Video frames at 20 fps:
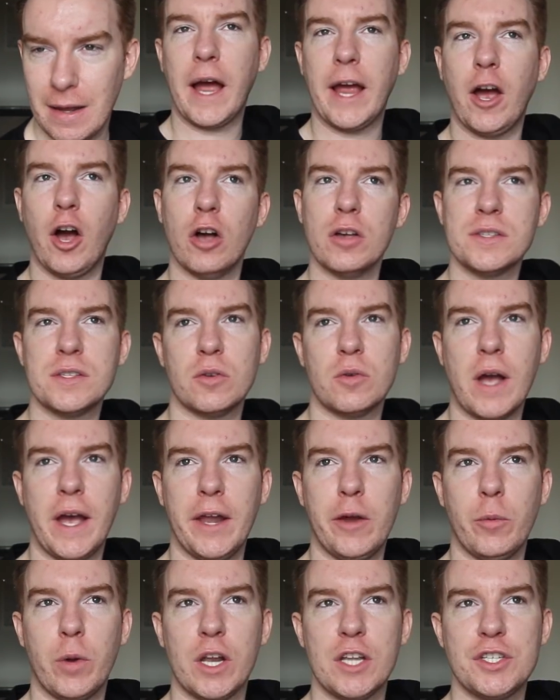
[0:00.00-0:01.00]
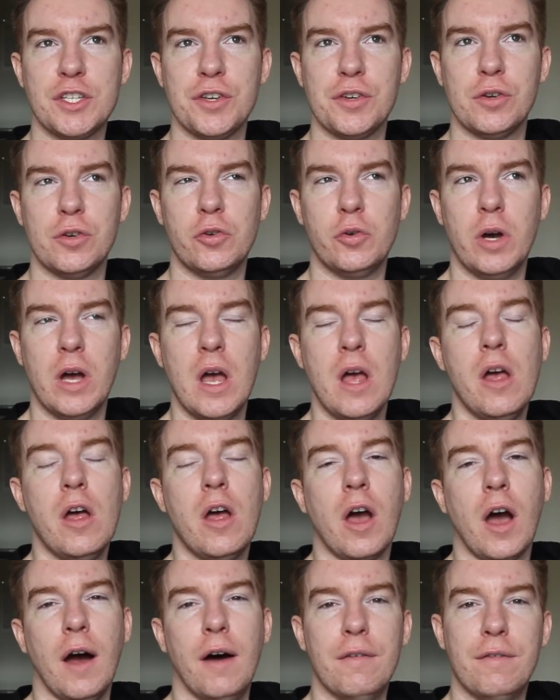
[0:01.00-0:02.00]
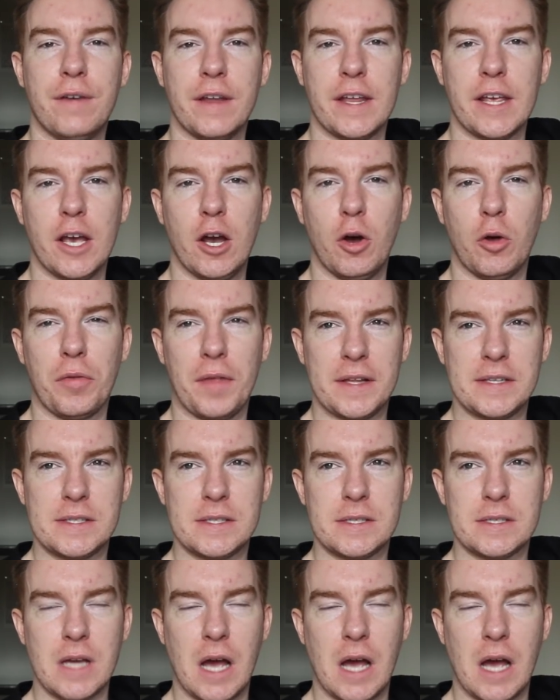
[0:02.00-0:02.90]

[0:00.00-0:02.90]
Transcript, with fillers: I also kind of want to do a video that's,